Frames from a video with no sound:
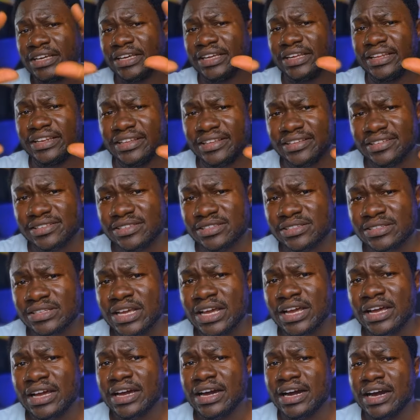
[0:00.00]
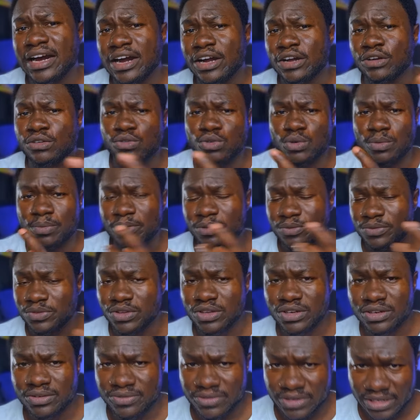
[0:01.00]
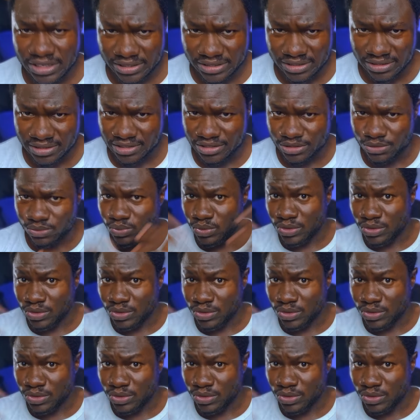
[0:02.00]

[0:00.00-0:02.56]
it is a group of universities